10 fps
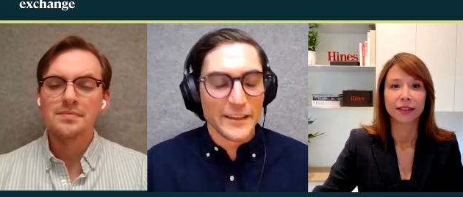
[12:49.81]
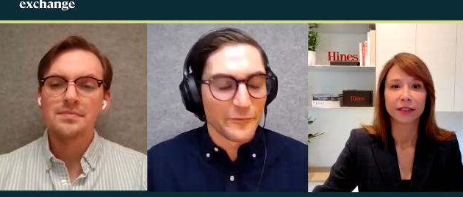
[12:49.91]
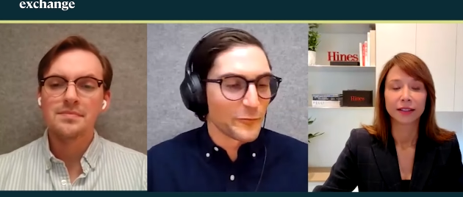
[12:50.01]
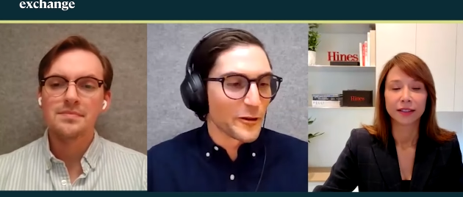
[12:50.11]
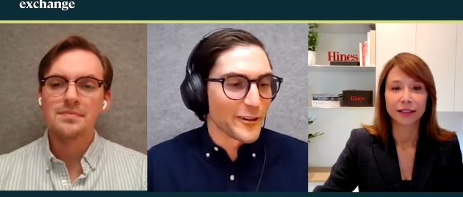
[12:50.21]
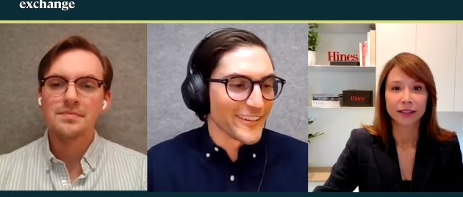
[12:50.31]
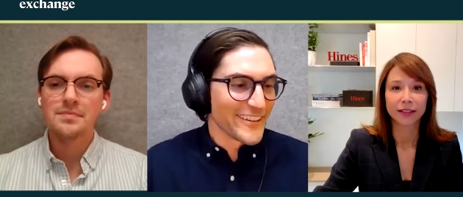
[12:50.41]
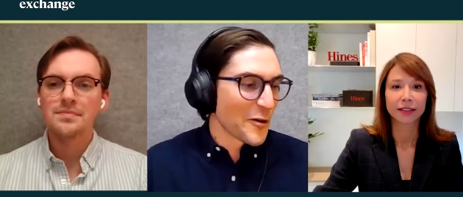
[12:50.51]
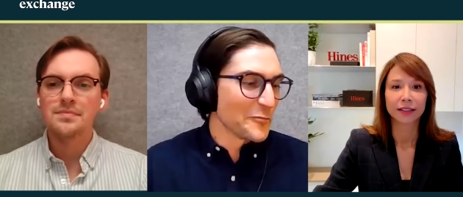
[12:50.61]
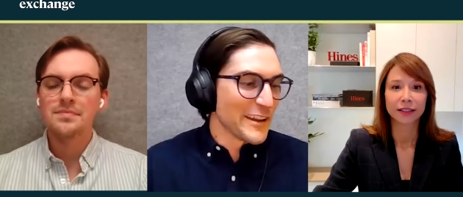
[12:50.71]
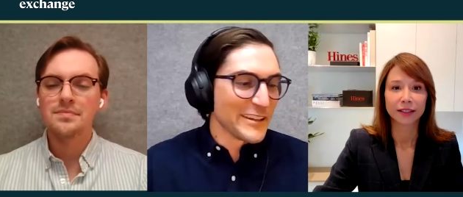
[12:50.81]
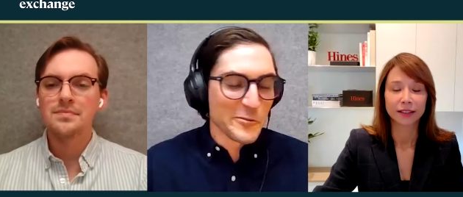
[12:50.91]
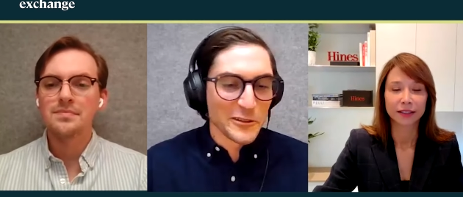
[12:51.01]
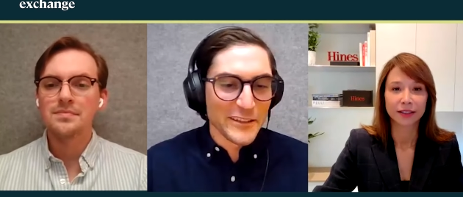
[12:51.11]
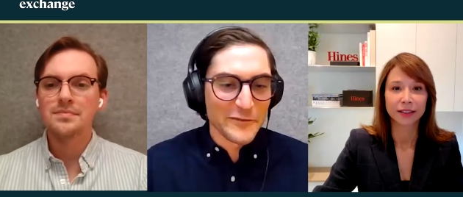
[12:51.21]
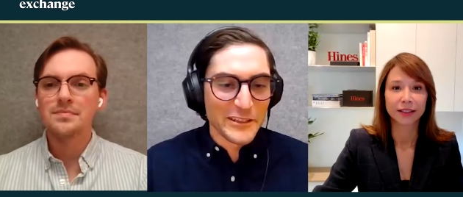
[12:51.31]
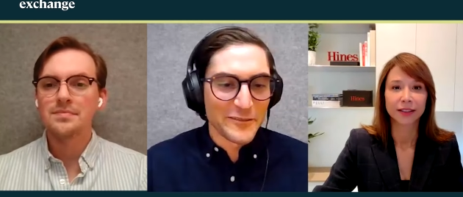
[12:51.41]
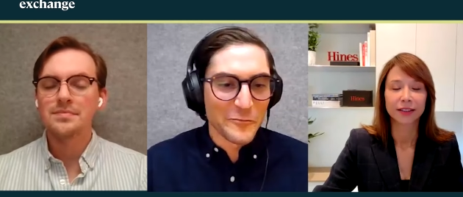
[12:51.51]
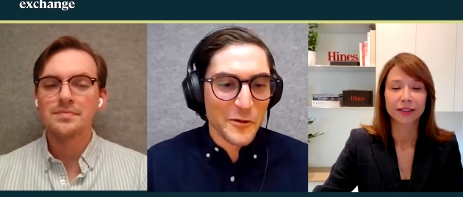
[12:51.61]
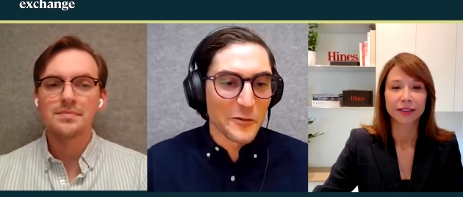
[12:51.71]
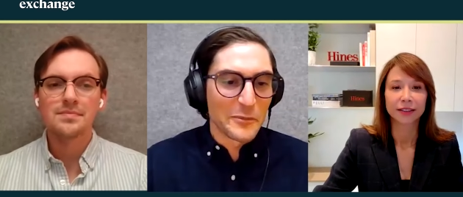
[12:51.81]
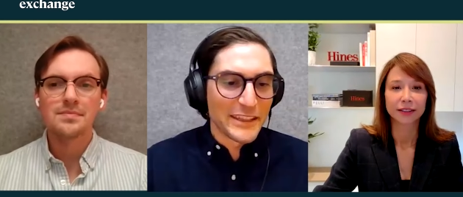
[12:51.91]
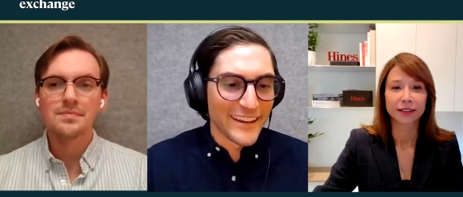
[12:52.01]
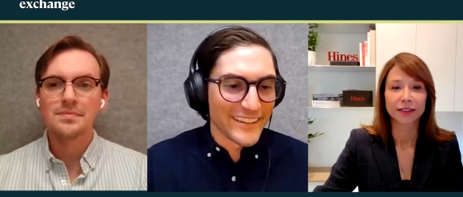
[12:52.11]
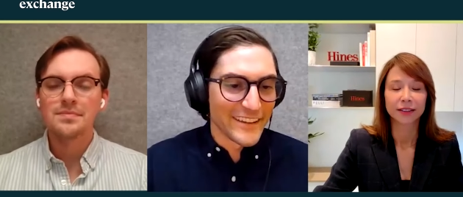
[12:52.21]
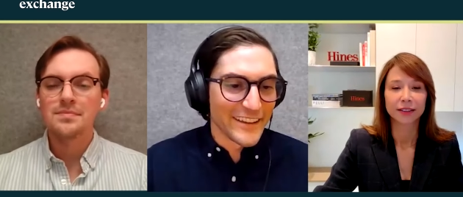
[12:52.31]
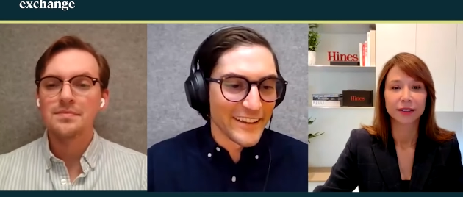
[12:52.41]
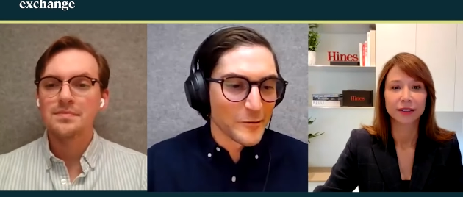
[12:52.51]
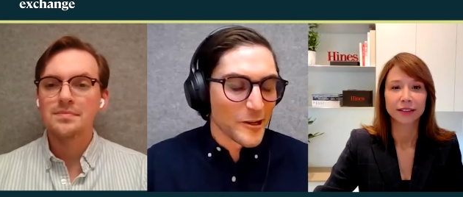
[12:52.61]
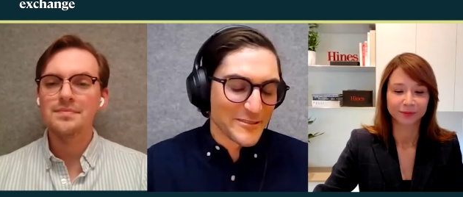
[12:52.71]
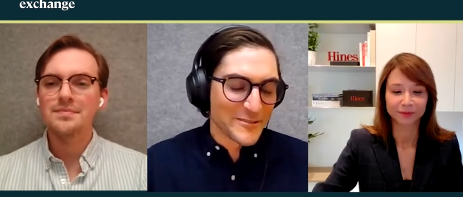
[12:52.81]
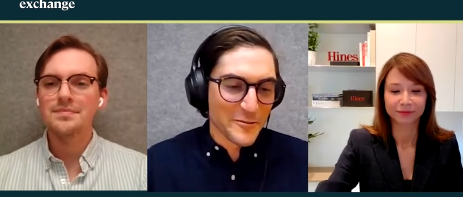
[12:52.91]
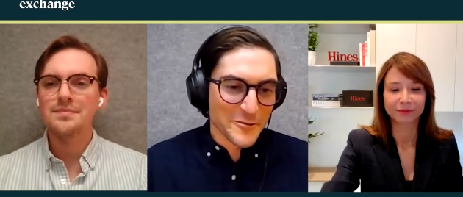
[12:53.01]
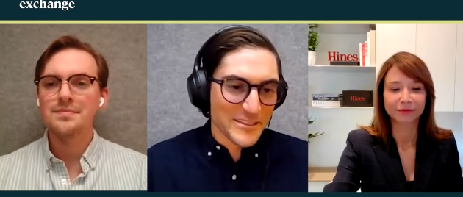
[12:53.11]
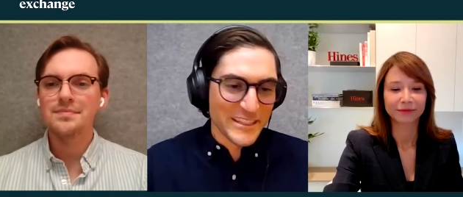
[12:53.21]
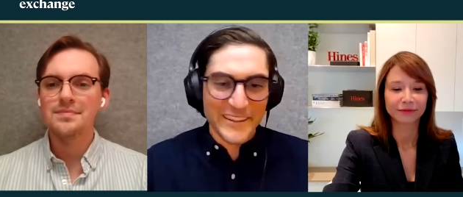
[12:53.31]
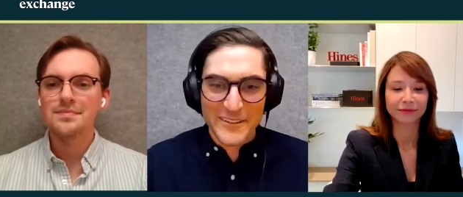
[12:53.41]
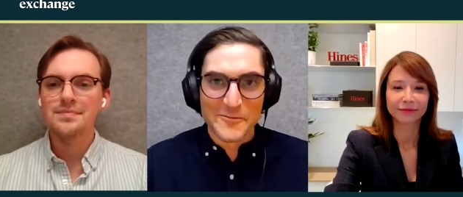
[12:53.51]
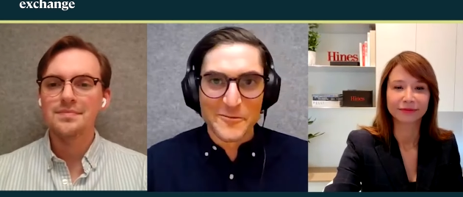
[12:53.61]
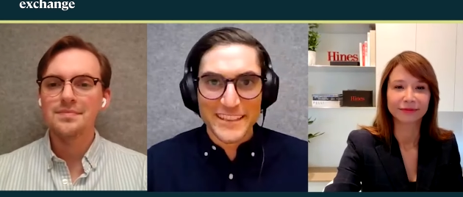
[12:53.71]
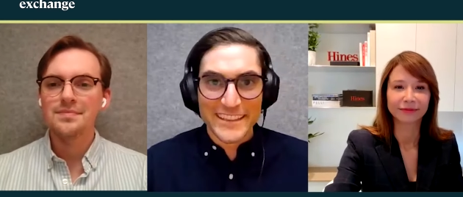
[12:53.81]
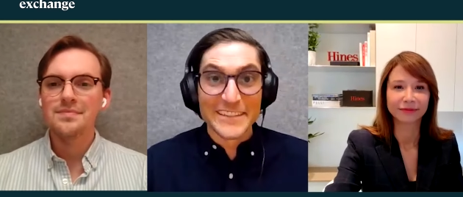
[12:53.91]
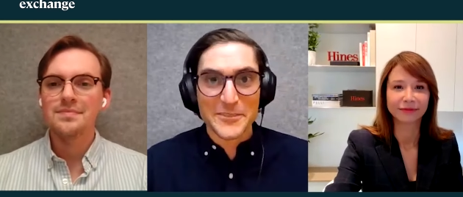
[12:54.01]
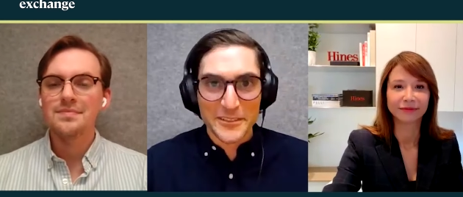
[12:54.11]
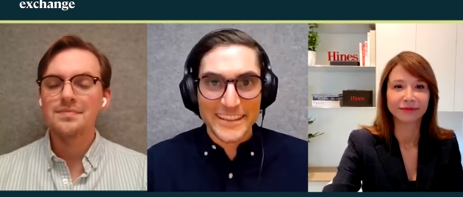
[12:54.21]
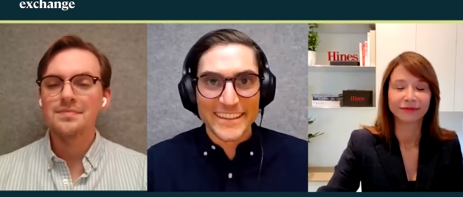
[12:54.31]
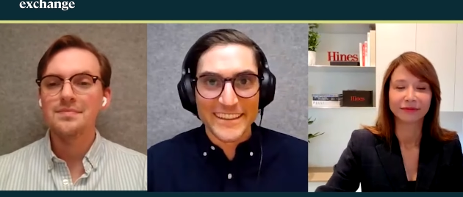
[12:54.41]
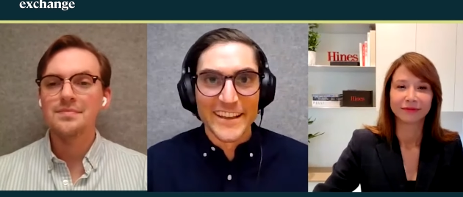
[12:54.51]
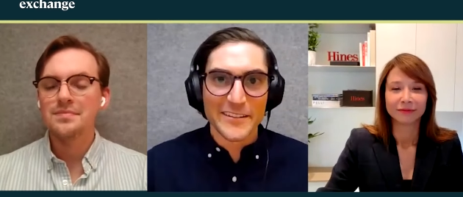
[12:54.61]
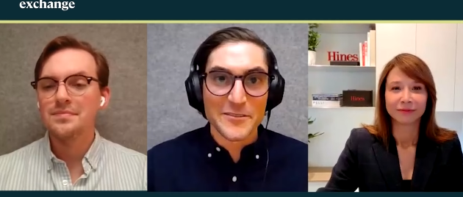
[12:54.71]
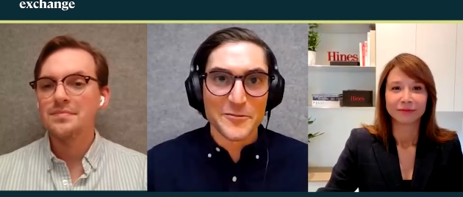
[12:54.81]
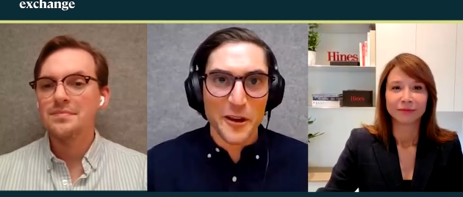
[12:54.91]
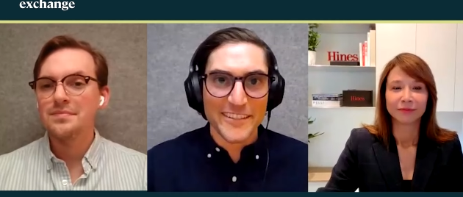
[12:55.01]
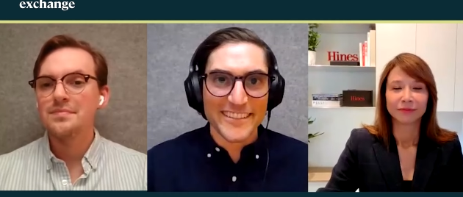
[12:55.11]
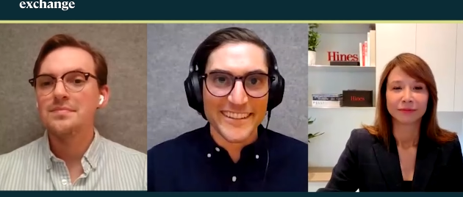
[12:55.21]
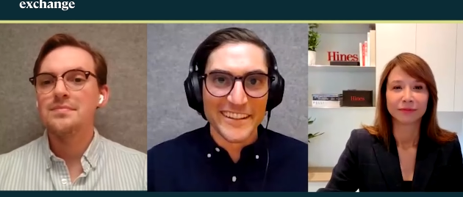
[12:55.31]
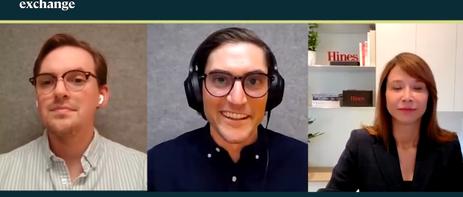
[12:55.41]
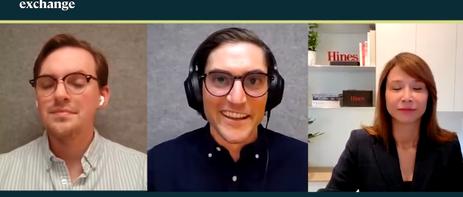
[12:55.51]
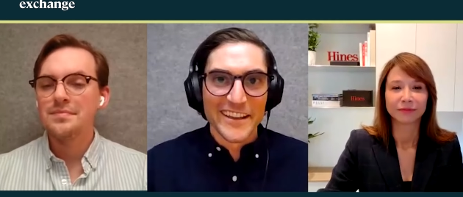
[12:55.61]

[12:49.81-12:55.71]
Speaker 1: If we're already we're living well beyond the when Social Security was initially constructed,